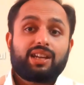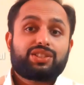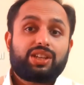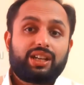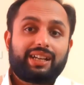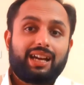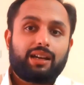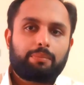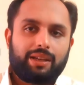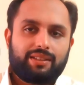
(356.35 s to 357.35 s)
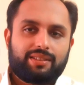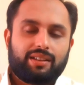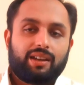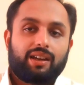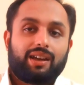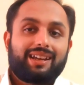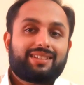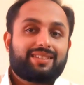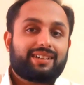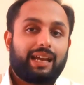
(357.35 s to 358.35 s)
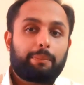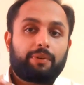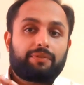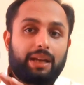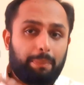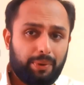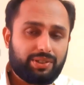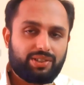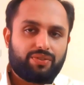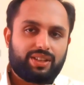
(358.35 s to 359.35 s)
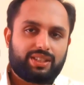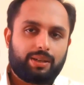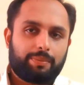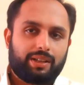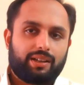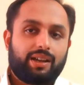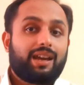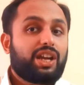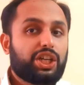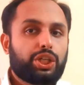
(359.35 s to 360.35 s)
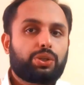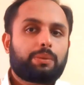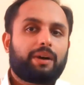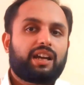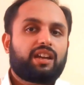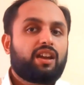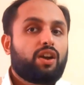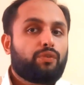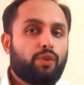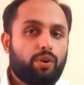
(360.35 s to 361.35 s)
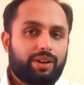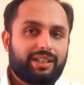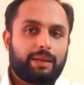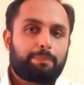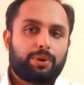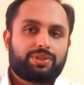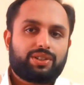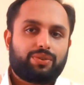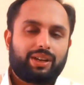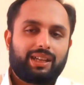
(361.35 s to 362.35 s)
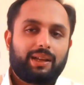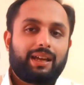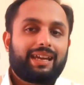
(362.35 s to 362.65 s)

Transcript: GDR means it is a type of depository receipt issued by foreign depository